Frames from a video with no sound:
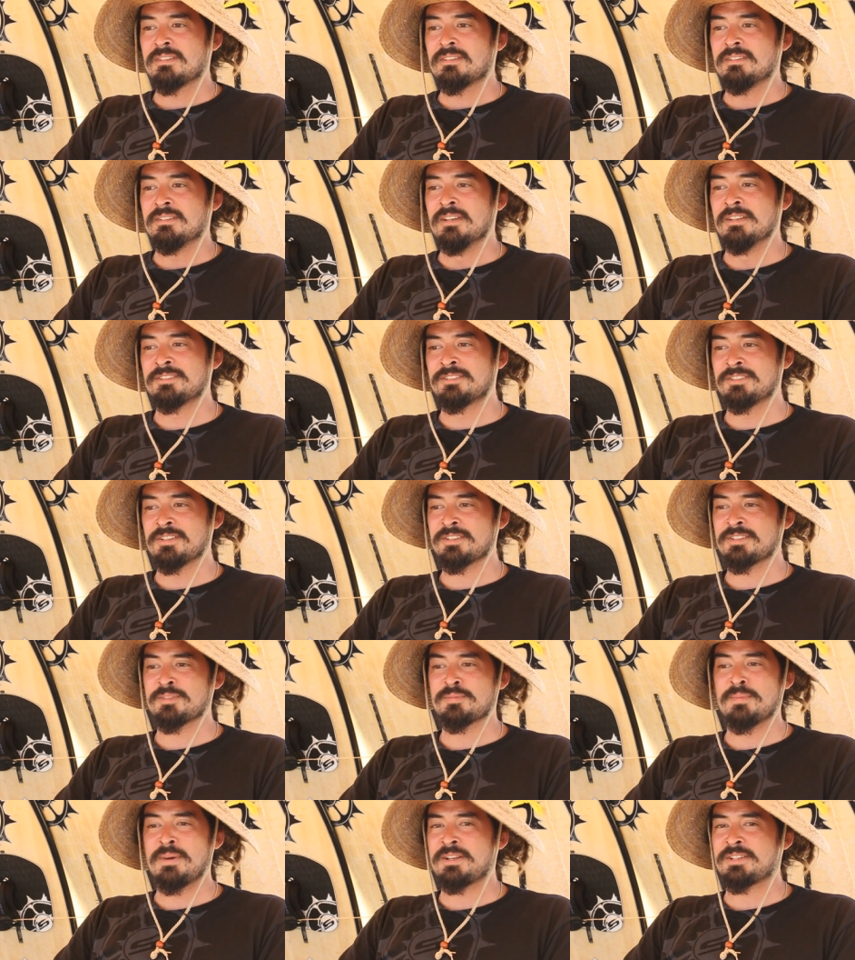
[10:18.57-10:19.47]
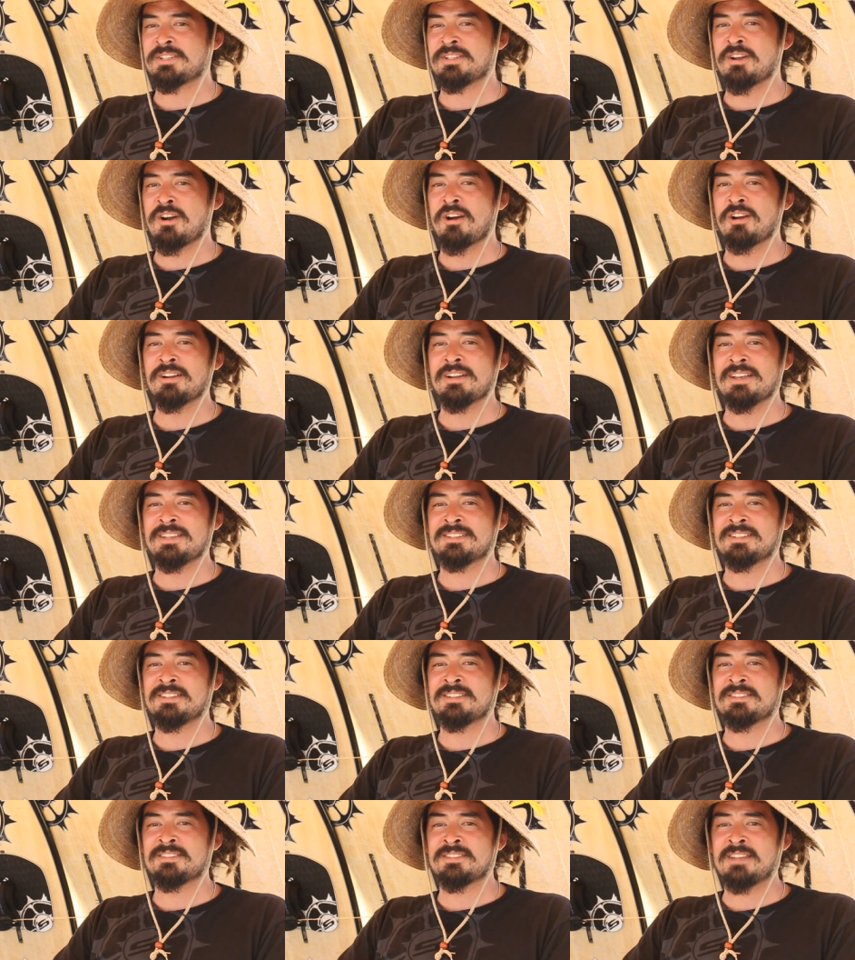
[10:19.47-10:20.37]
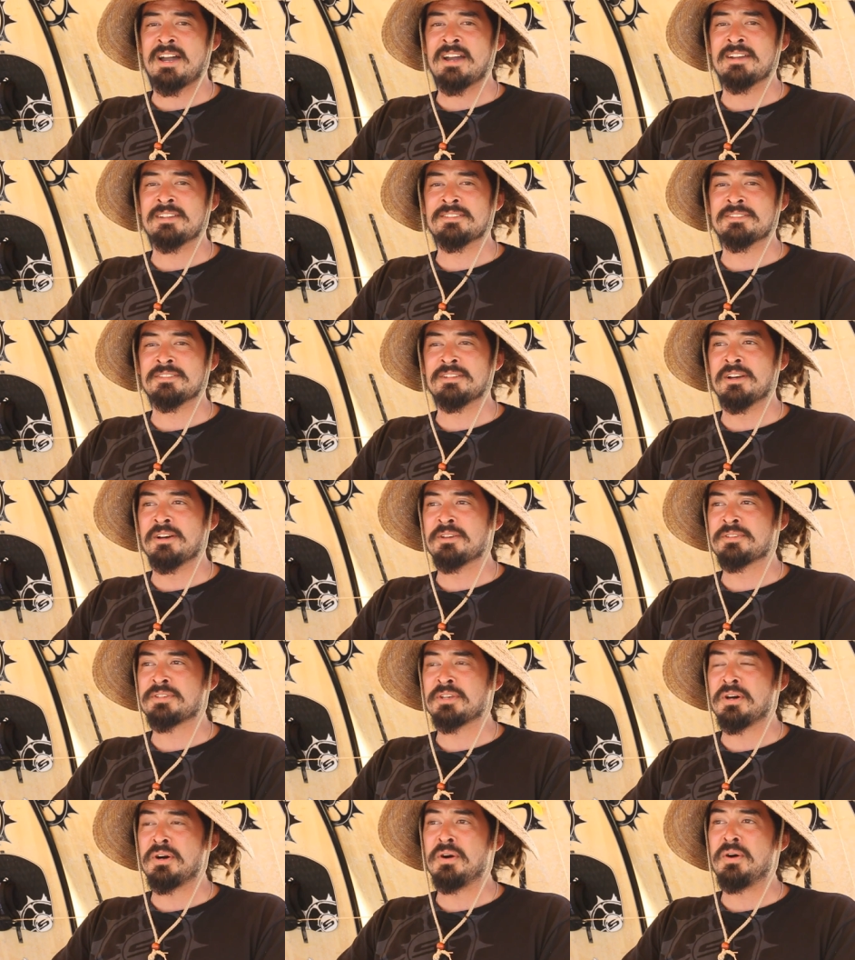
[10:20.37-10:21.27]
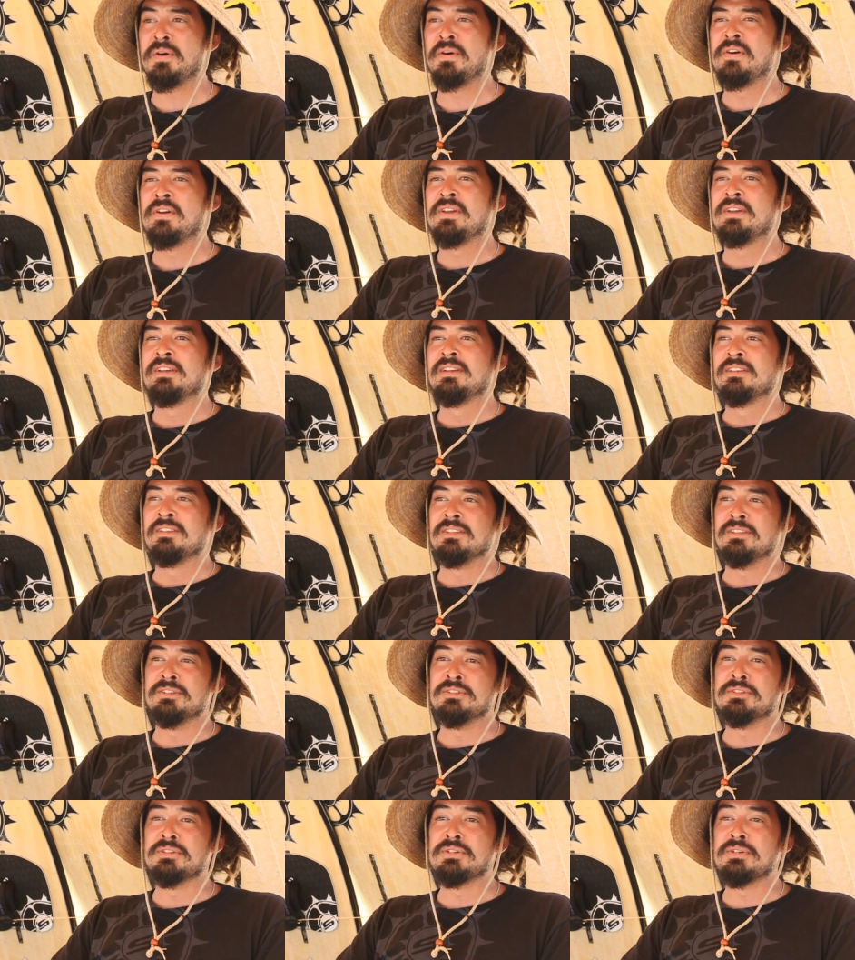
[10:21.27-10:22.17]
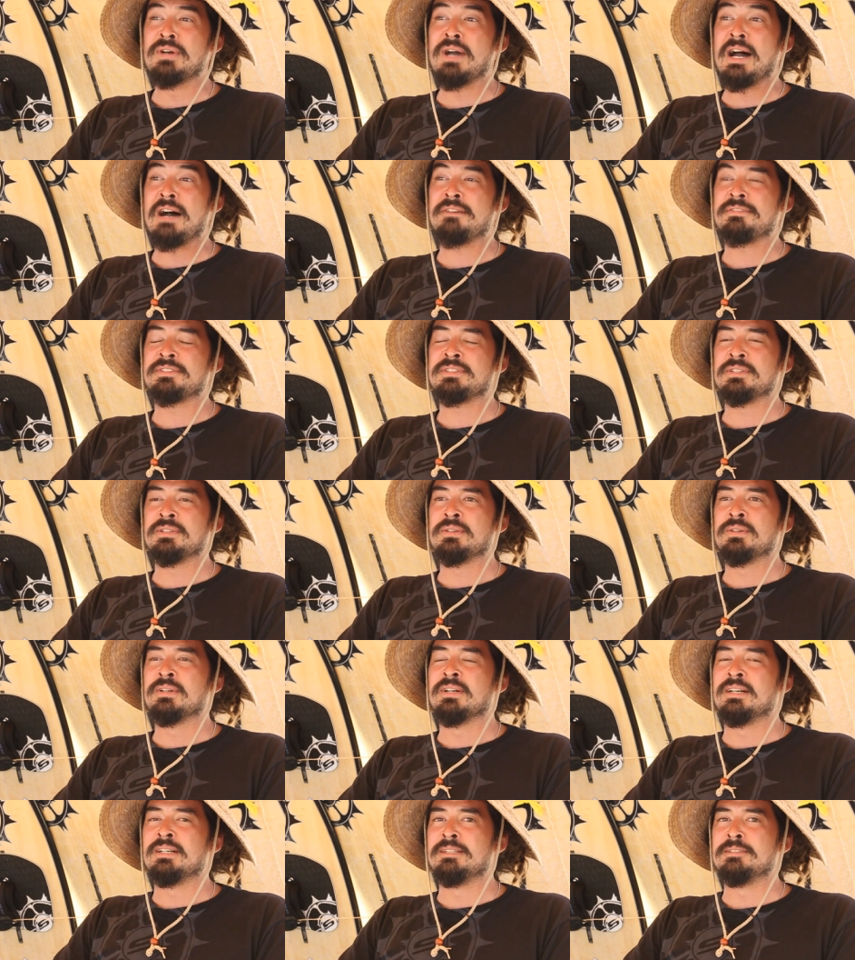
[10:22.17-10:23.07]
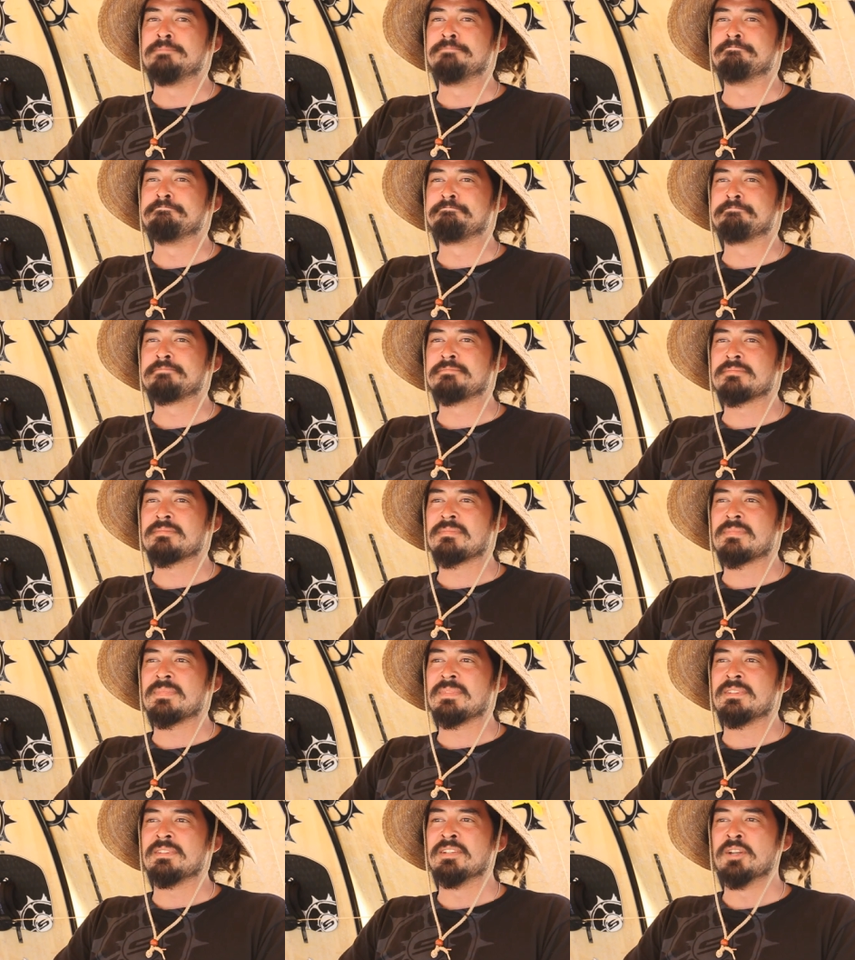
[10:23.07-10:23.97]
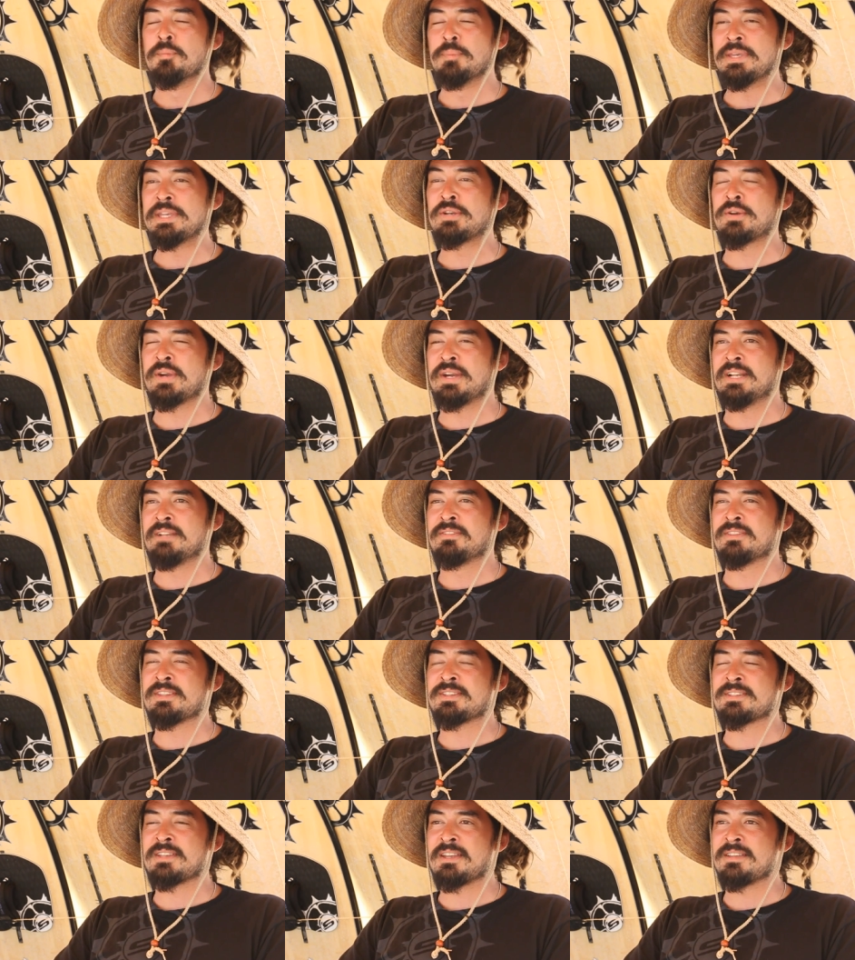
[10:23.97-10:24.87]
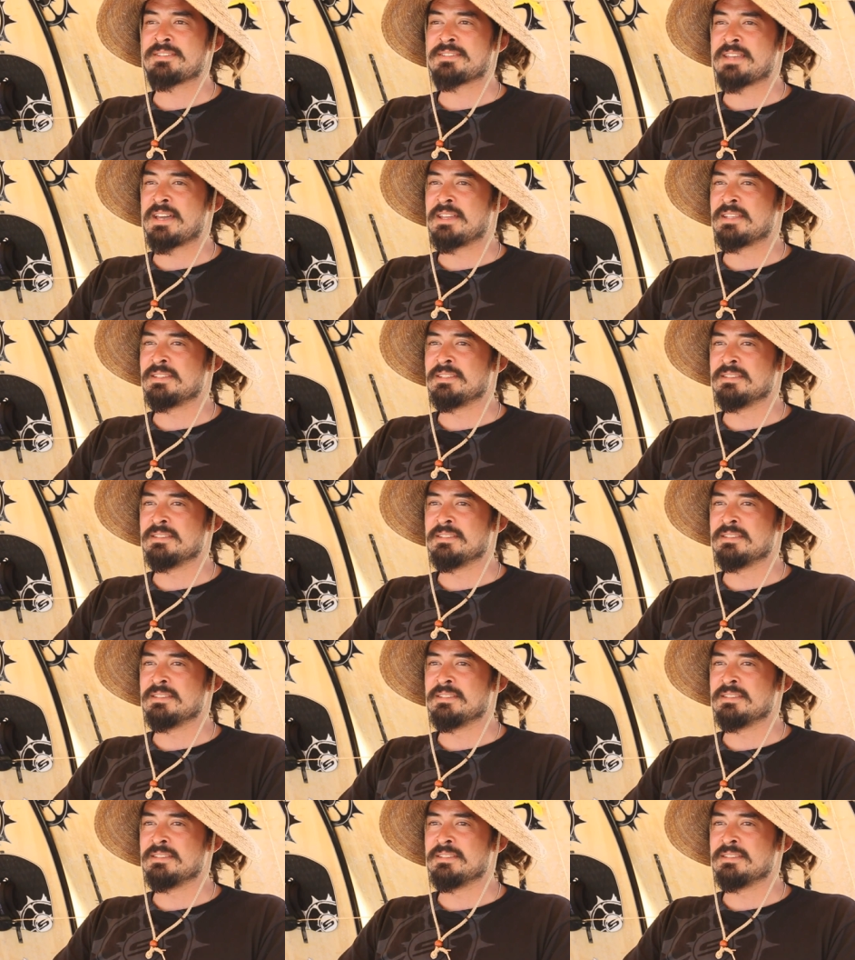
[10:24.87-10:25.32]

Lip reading: it's just as much an art as it is a science, you know. So you do have to, you know, be creative in the sense that,